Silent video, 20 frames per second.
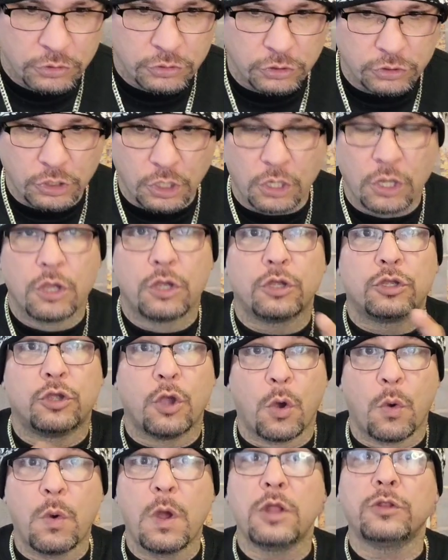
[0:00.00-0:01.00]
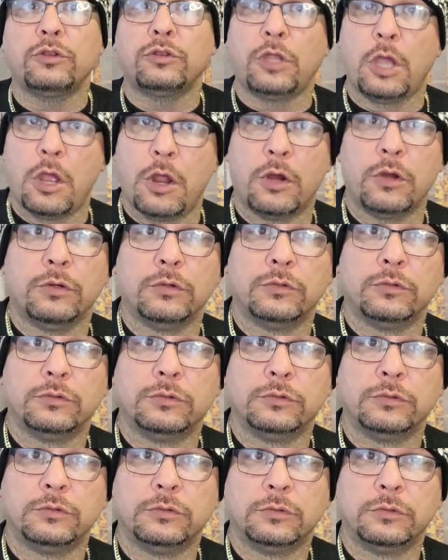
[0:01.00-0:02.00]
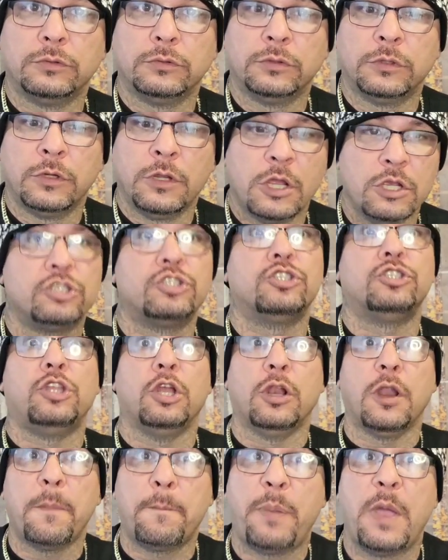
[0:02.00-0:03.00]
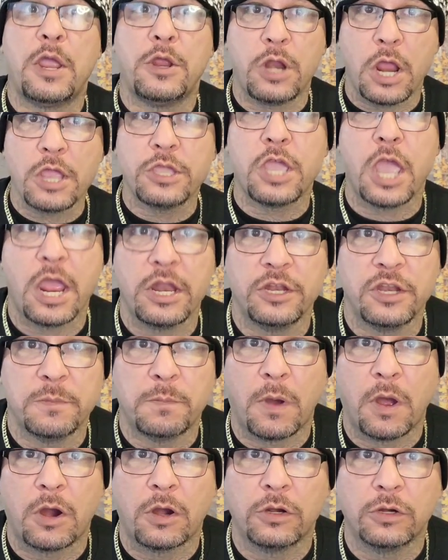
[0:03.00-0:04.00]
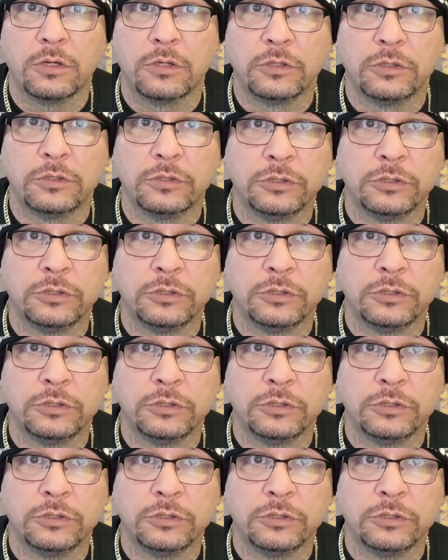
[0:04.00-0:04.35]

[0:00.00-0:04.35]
Sasuke, go out there, steal a payday candy bar.